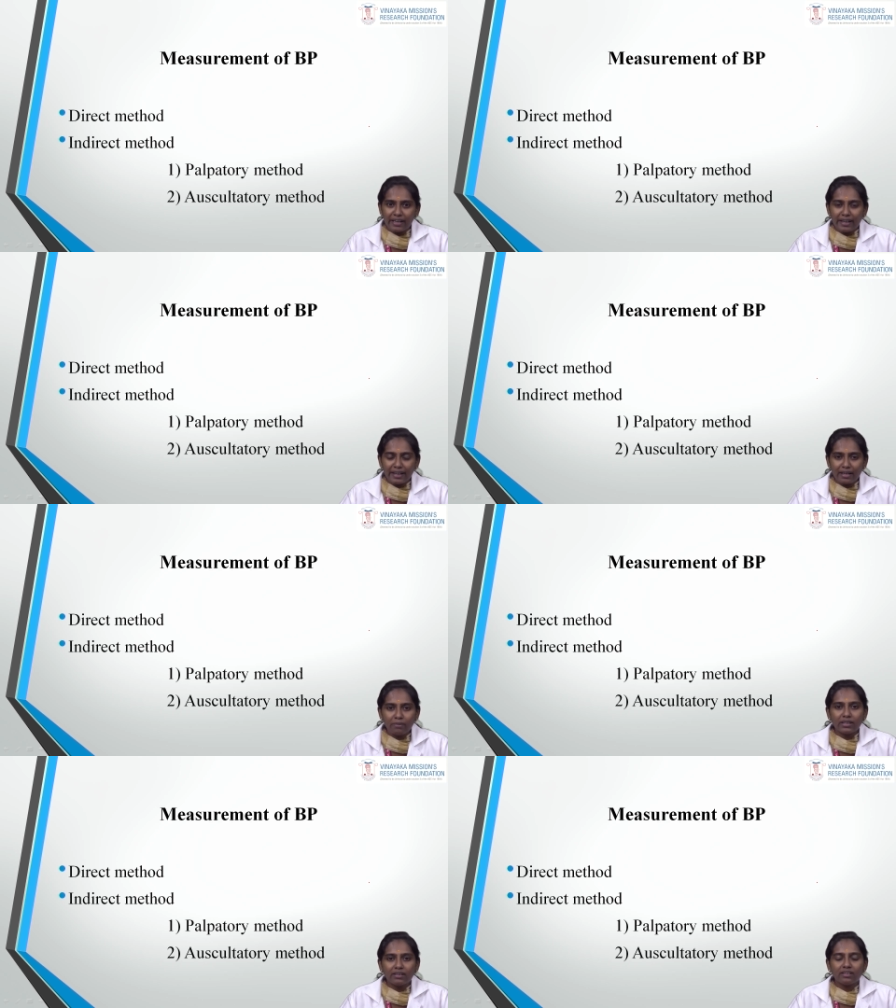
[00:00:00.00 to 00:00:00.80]
In
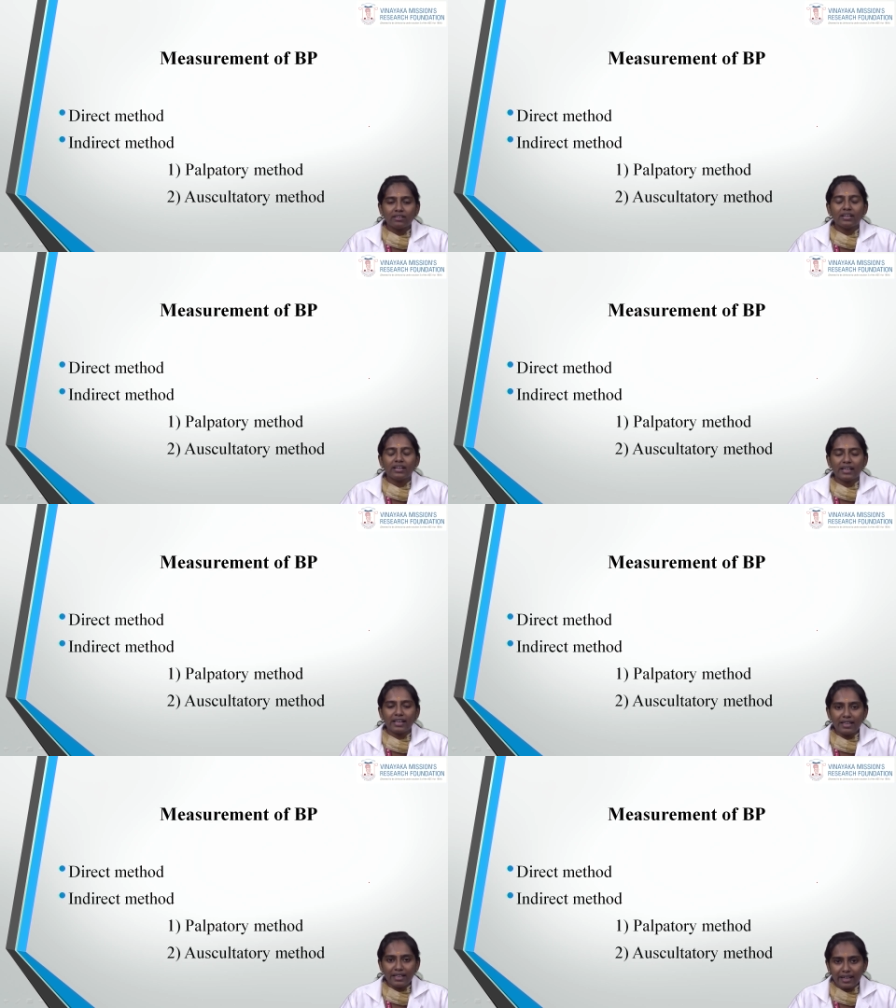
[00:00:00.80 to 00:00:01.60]

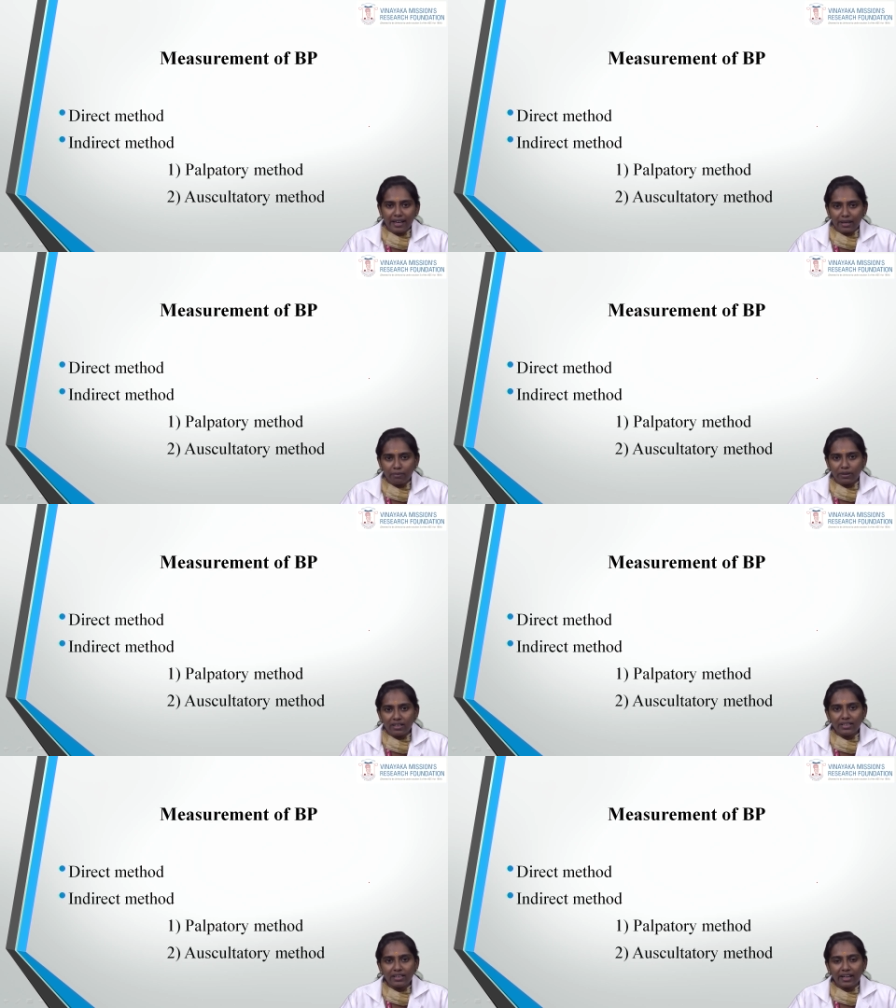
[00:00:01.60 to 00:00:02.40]
indirect
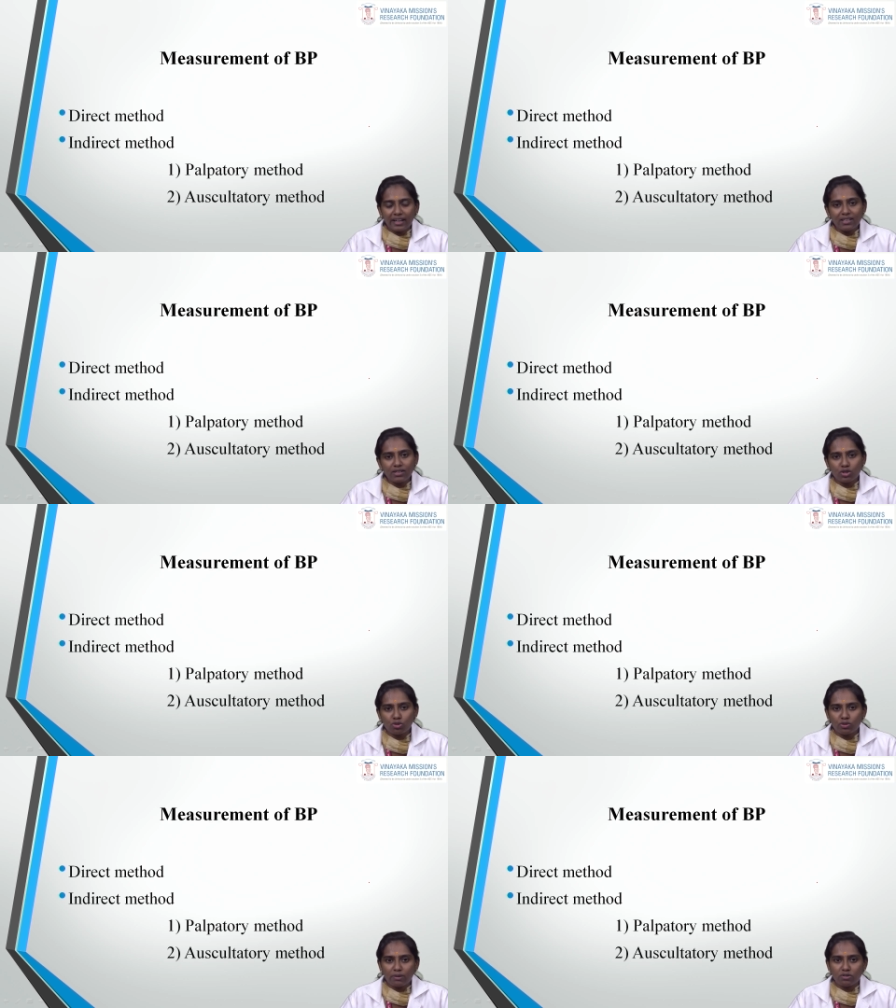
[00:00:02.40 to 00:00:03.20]
method there are
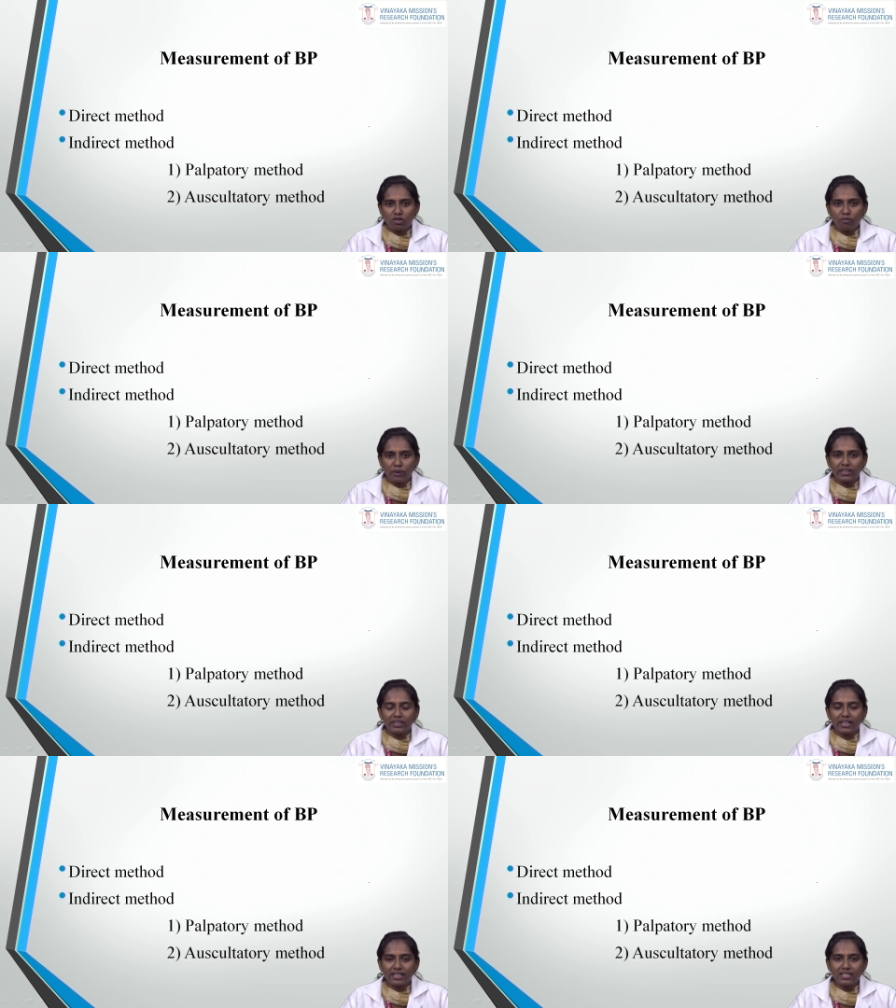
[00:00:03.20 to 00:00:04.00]
2 types of
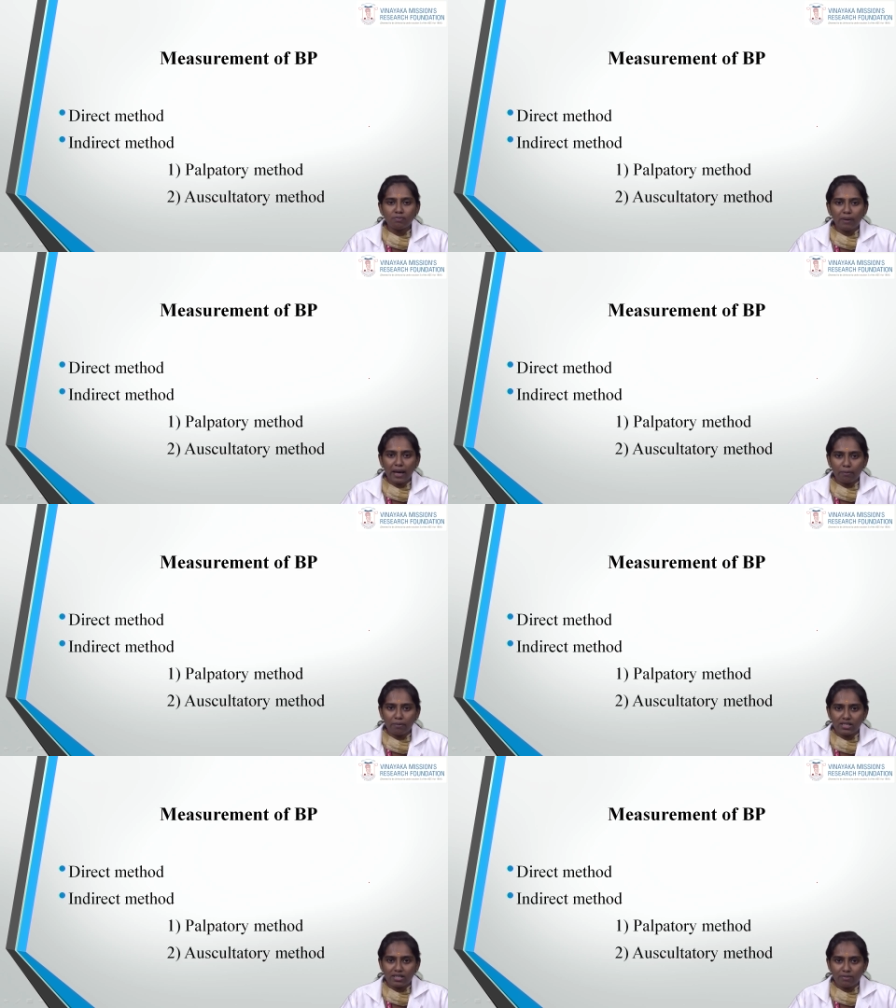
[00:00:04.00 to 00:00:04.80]
method, that is
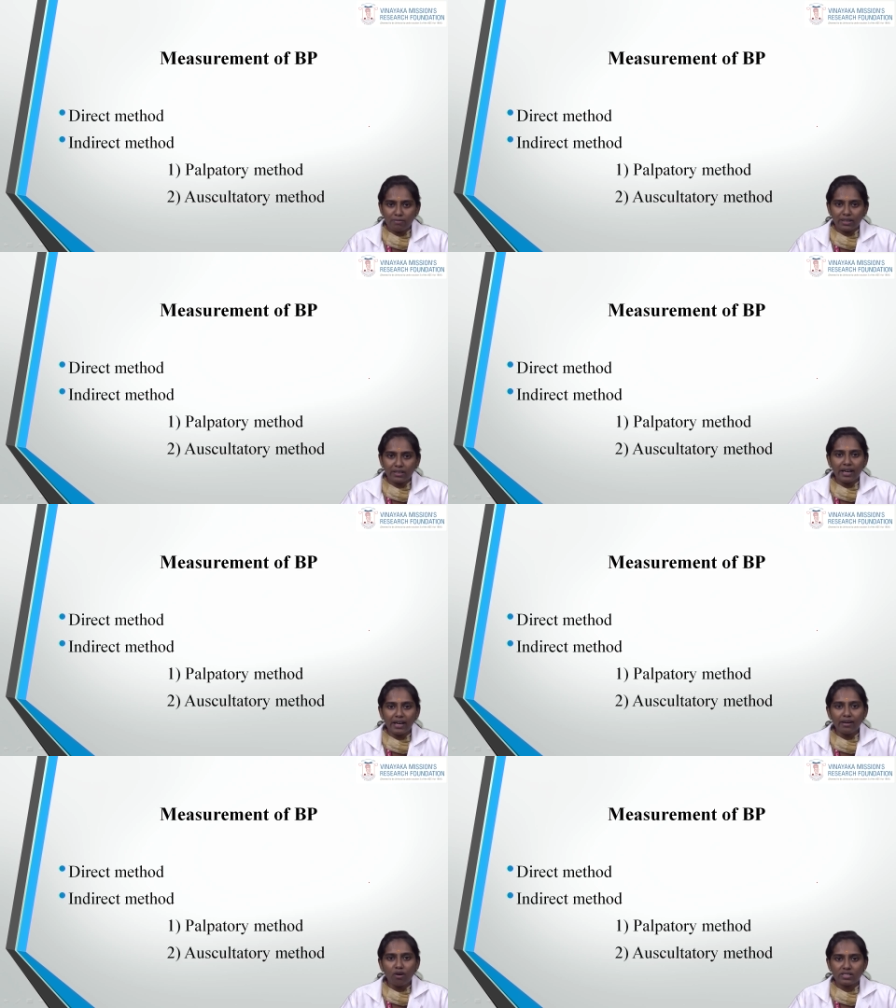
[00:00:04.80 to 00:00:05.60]
palpatory method
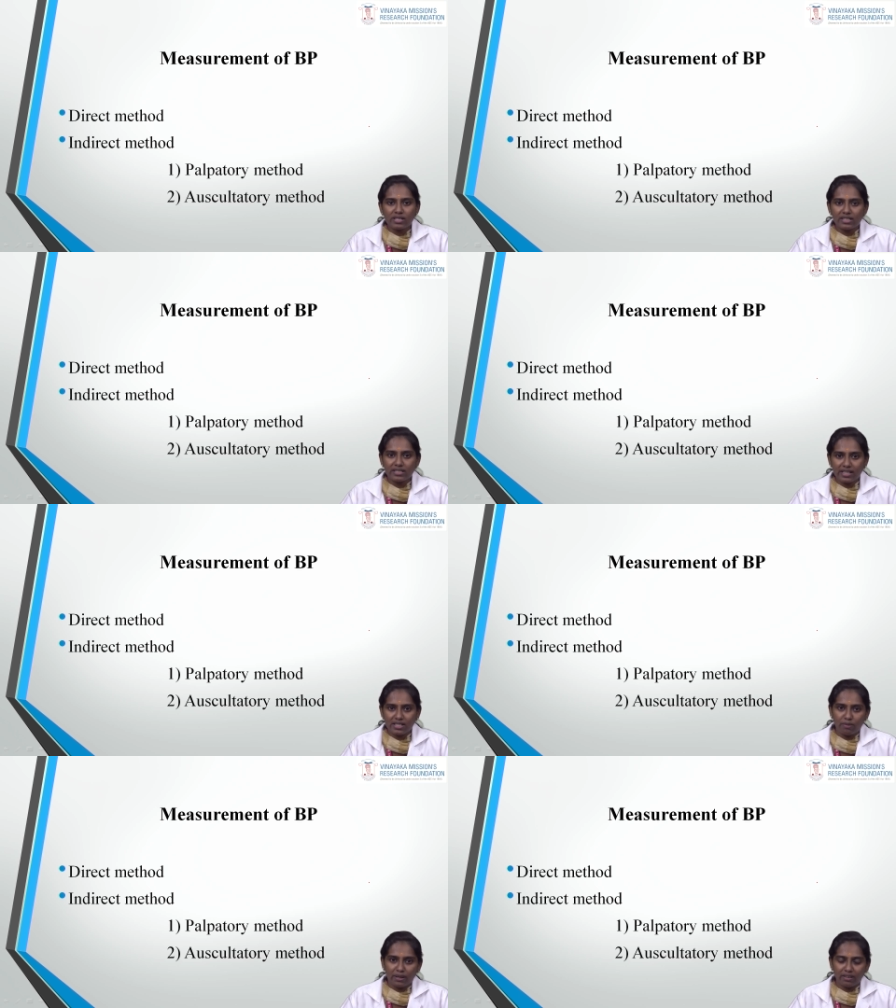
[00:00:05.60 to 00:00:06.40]
and
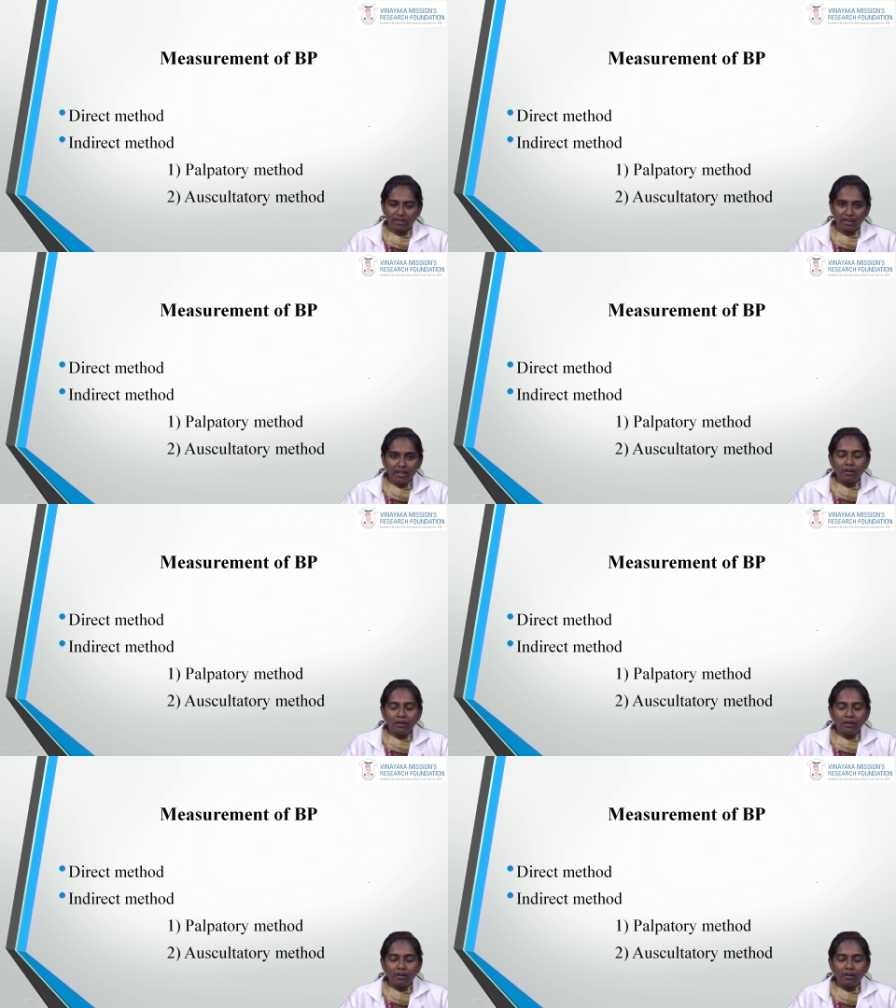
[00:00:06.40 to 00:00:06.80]
auscultatory method.